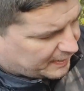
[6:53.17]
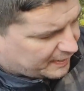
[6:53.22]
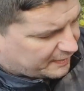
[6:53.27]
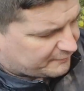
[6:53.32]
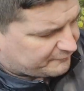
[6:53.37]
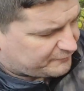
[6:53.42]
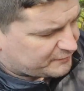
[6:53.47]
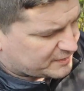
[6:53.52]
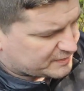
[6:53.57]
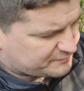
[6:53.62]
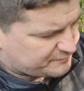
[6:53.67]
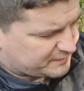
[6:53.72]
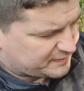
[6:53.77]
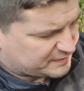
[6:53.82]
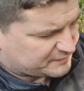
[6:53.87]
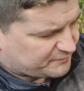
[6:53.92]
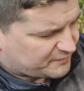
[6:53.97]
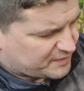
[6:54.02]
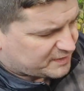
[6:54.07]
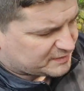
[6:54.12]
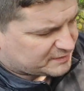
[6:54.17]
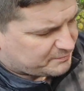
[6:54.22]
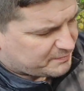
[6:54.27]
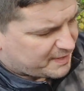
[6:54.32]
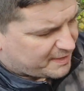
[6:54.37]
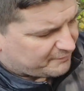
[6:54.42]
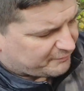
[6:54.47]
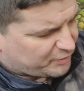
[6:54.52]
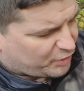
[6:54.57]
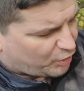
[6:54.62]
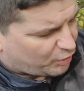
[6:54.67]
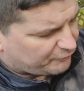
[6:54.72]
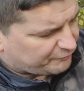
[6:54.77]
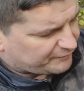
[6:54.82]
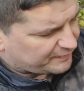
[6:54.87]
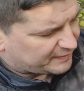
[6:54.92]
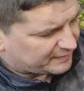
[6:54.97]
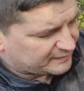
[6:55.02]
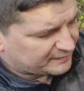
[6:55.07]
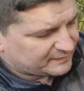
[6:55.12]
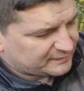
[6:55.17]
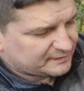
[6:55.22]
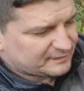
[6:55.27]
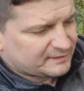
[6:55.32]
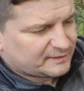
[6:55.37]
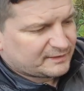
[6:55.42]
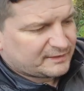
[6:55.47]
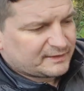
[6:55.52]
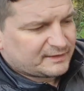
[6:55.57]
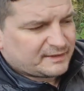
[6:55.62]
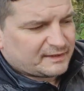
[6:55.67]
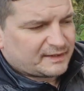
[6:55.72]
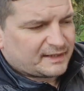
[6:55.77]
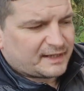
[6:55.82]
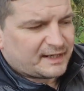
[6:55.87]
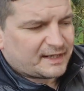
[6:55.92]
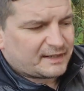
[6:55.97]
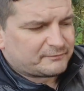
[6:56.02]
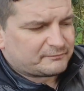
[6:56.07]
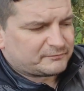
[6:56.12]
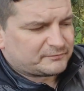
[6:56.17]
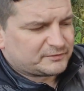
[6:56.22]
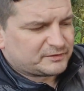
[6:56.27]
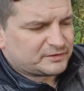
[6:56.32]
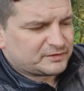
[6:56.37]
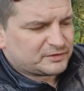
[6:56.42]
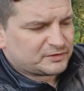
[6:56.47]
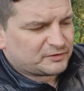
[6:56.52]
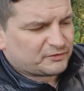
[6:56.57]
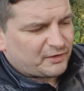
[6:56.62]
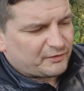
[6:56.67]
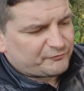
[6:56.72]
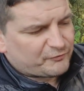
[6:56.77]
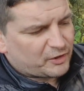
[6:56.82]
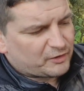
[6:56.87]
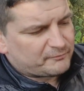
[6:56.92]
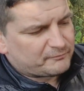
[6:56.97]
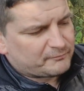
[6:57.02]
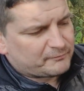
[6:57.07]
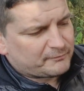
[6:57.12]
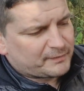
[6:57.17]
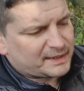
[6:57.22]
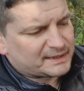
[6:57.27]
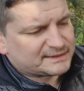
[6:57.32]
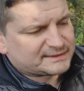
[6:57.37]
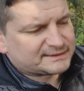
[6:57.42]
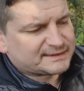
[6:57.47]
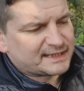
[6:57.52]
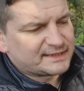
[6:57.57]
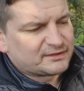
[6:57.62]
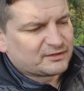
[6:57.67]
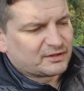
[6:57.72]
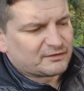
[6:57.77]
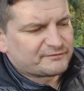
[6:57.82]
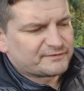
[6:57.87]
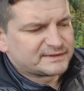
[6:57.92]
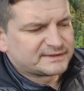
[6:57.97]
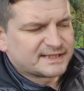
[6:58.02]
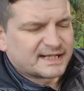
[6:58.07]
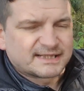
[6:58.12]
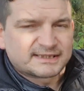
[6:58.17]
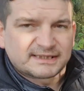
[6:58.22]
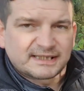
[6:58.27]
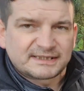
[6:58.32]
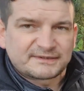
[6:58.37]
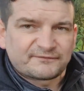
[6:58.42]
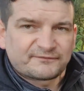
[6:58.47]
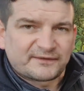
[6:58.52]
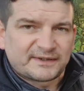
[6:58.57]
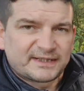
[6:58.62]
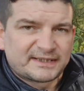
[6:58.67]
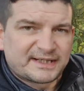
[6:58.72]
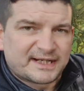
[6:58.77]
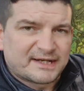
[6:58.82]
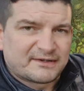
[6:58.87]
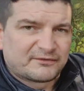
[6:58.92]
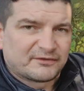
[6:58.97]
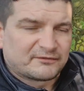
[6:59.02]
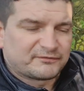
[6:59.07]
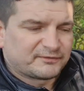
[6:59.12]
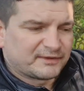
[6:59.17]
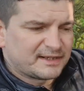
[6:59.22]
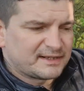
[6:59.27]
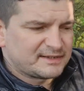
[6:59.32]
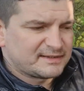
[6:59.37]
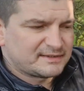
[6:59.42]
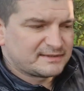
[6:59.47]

First things first, bit of coffee. I've got about 10 coffees there, so that's 3 a day roughly.